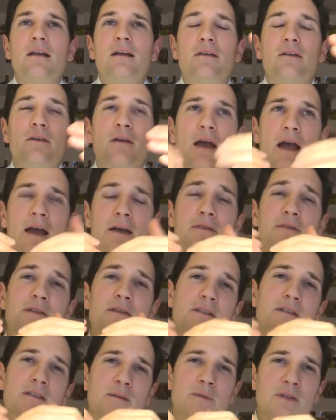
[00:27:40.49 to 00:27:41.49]
you have
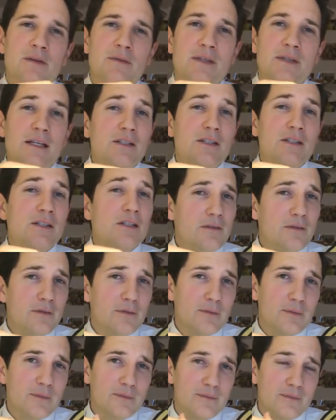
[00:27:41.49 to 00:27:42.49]
to sometimes actually leave,
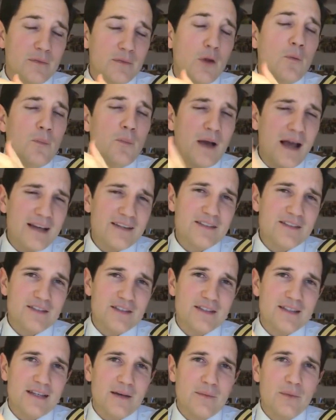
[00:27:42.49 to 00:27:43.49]
not
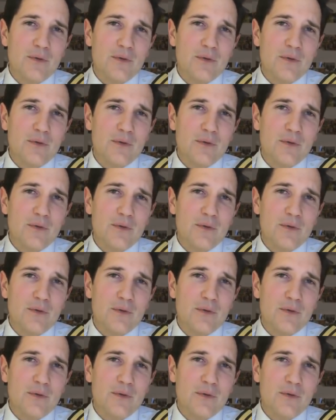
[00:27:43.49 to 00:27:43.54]
passengers there,